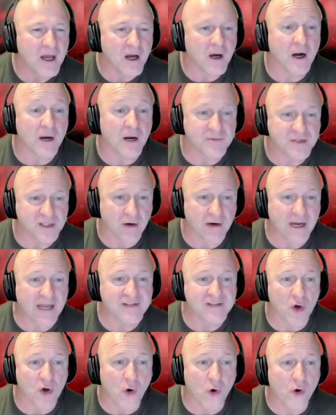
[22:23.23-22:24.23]

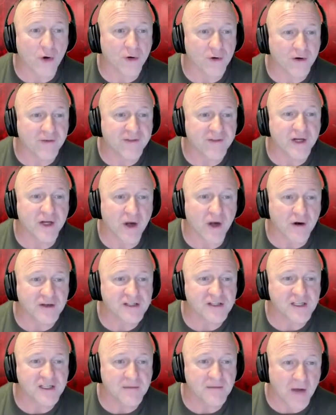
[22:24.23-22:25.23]
the
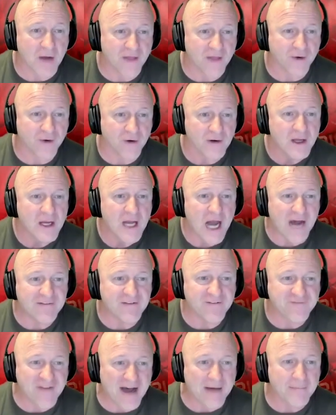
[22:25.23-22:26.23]
nursing mother
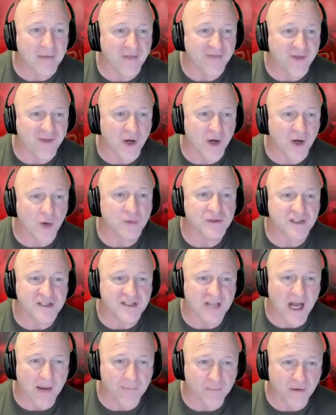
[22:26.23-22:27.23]
of a five-month-old to
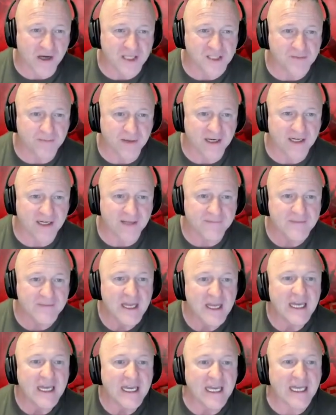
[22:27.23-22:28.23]
stop breastfeeding
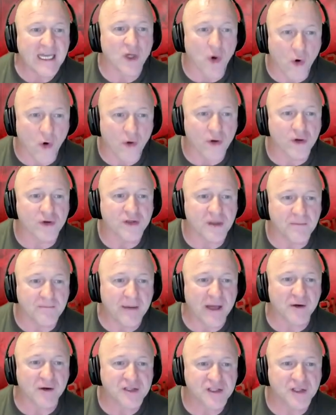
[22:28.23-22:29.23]
in order to
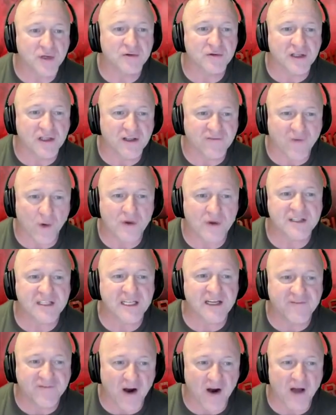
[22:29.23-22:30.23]
better suit the
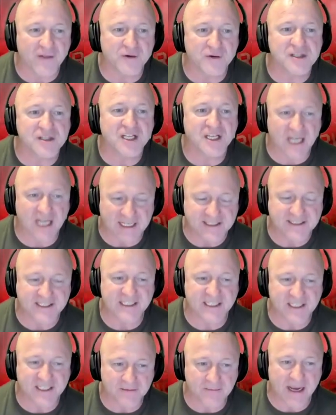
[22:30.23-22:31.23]
divorcing father's
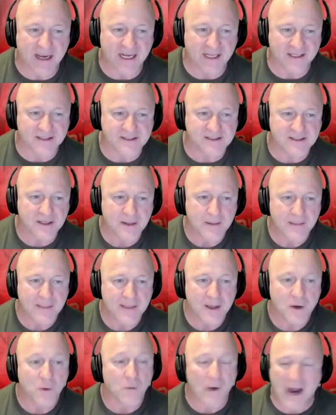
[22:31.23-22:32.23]
custody demands.
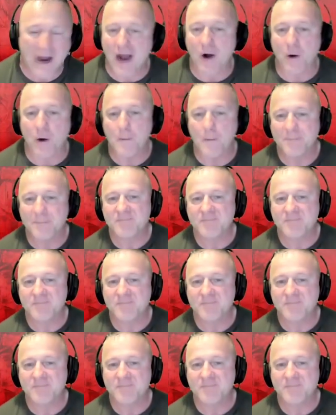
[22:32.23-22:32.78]
Wow.